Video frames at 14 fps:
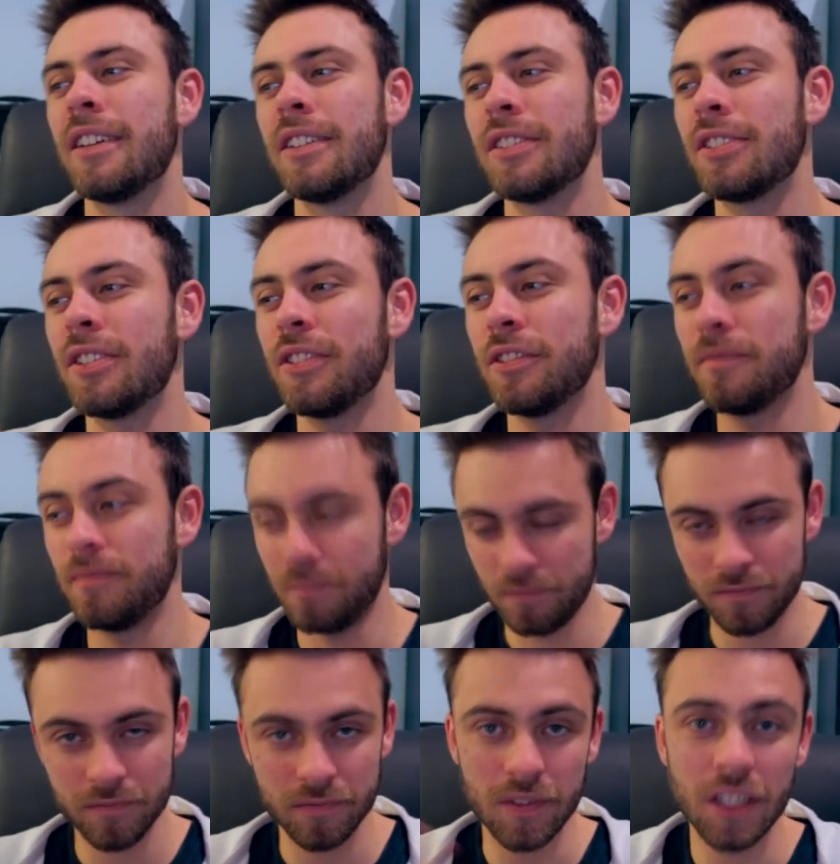So
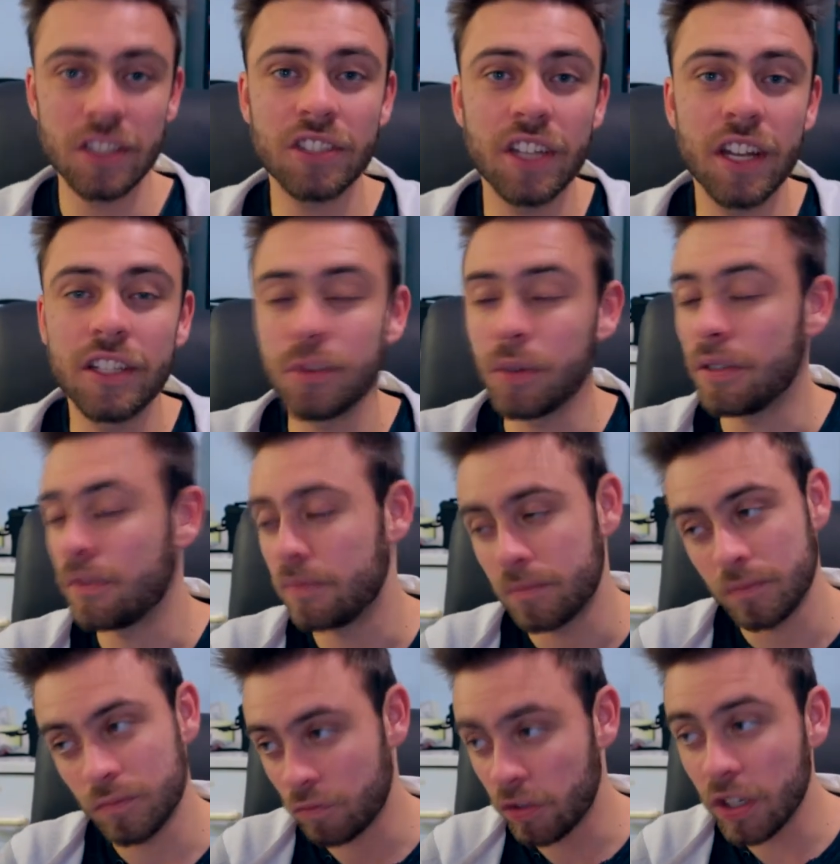let's just get into it.
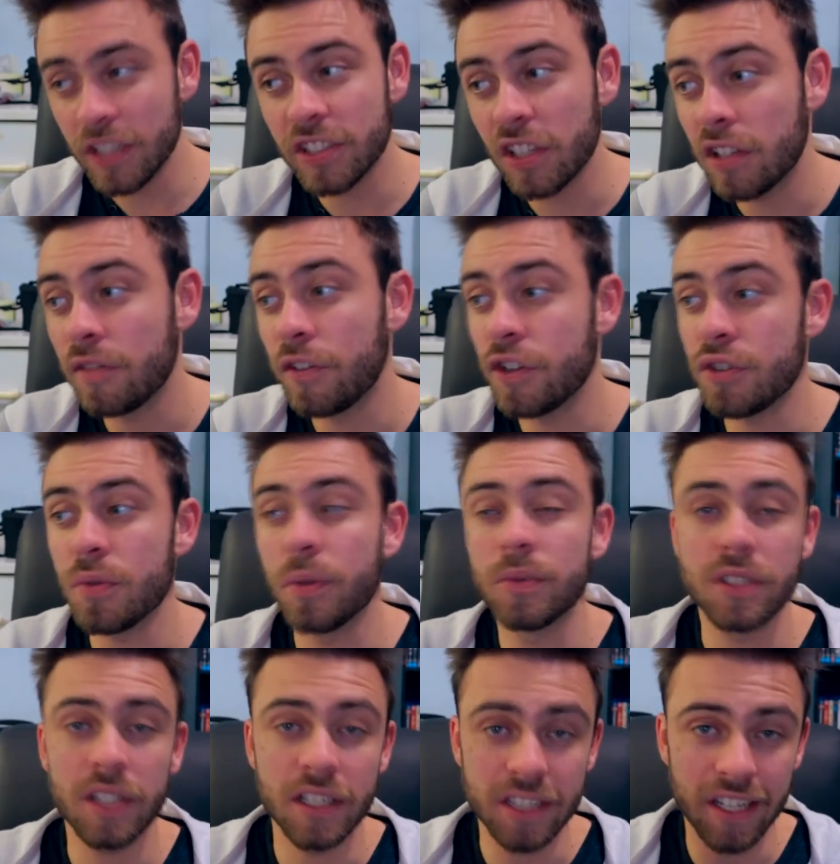Really solid
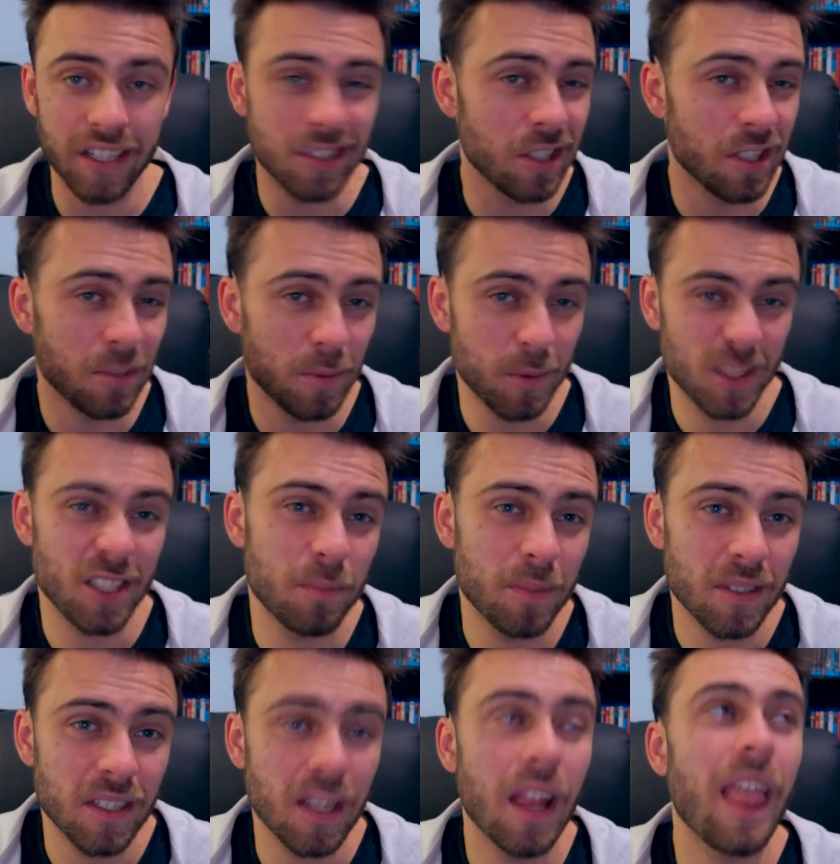visuals. Let's get into the
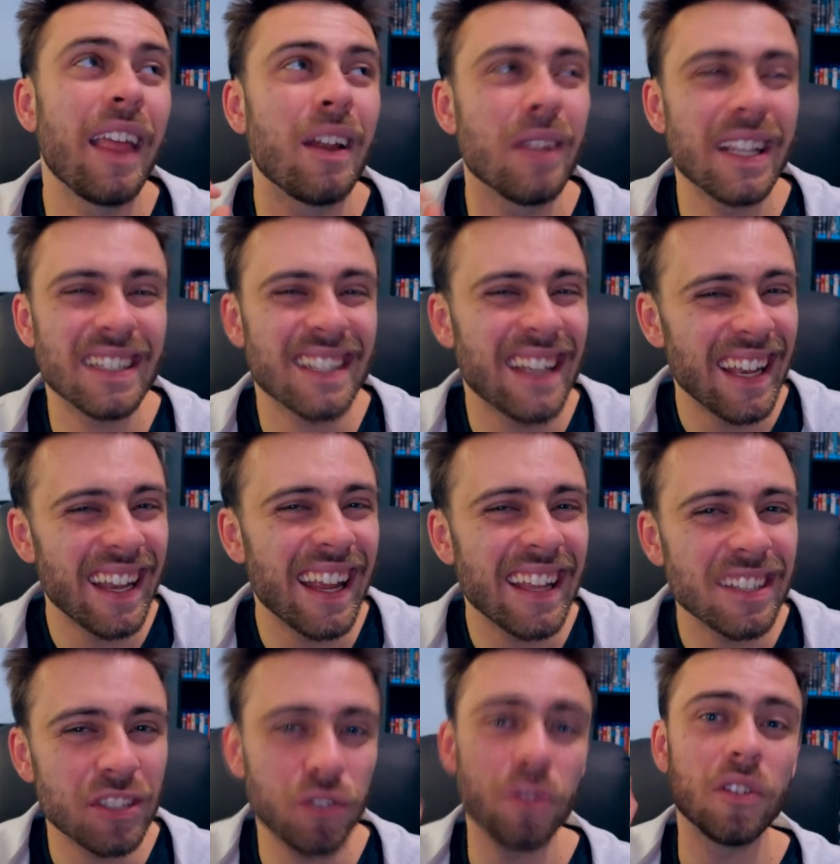sp- let's get
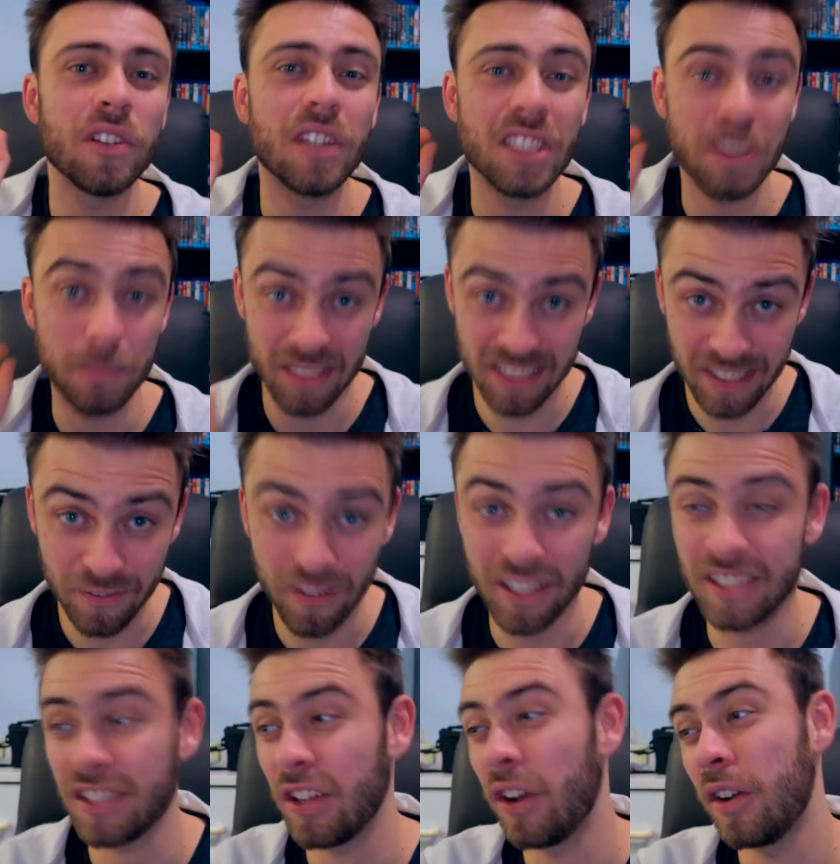into the
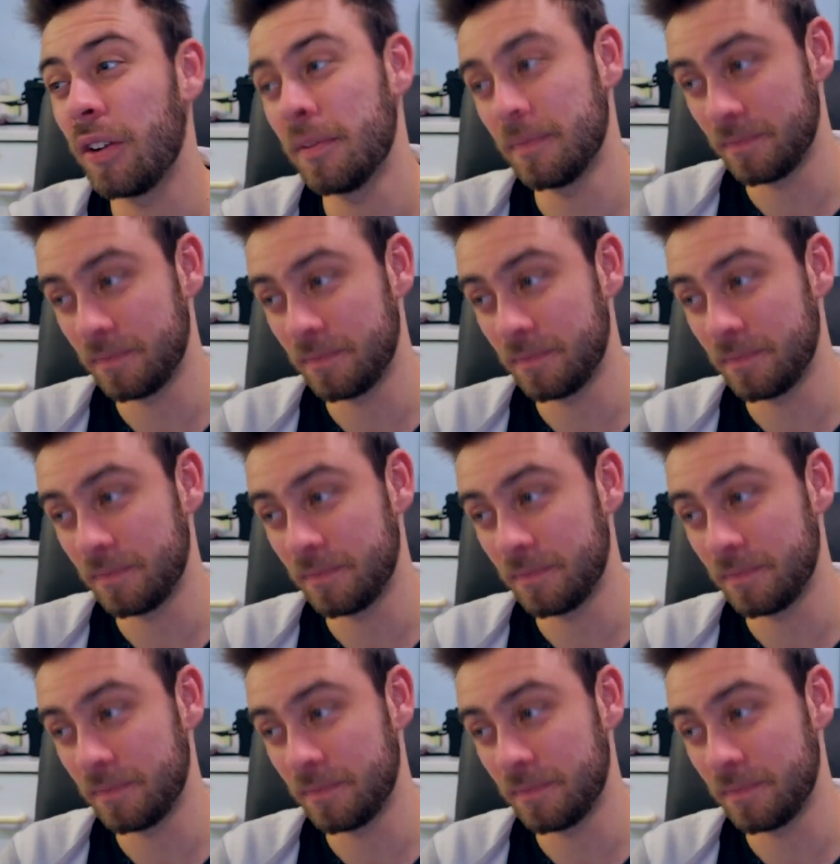specifics though.